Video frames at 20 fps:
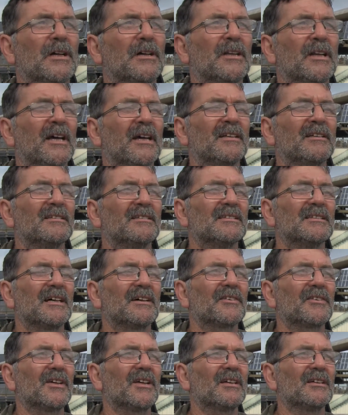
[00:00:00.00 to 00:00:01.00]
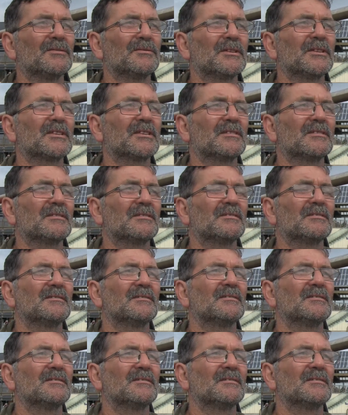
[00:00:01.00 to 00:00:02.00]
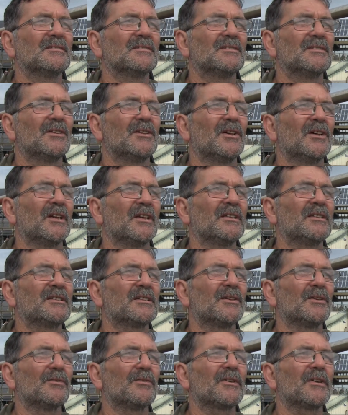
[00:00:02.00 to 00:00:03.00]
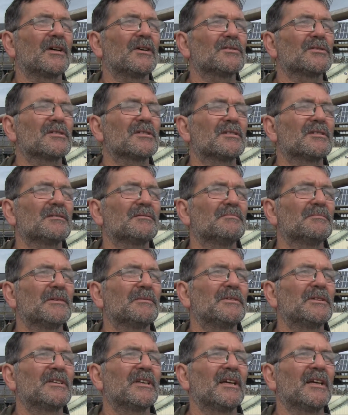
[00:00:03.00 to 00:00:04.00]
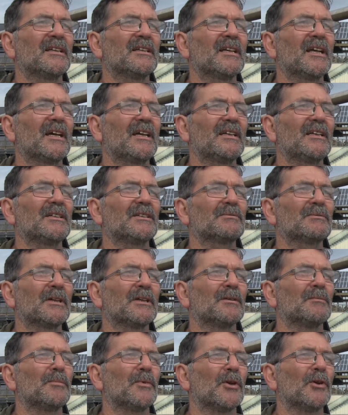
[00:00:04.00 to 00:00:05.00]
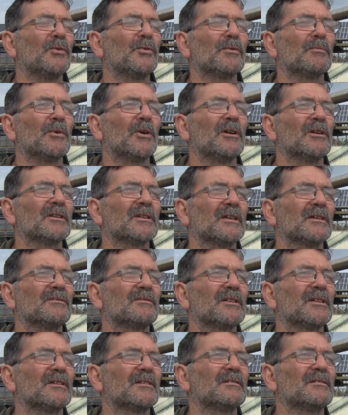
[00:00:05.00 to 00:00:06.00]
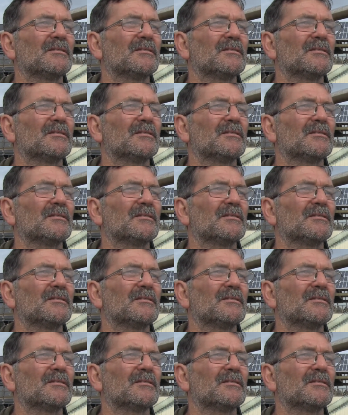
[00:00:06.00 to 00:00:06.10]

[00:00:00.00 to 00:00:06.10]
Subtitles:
And then I think it was early 2000, maybe late 90s, when they blew them all down.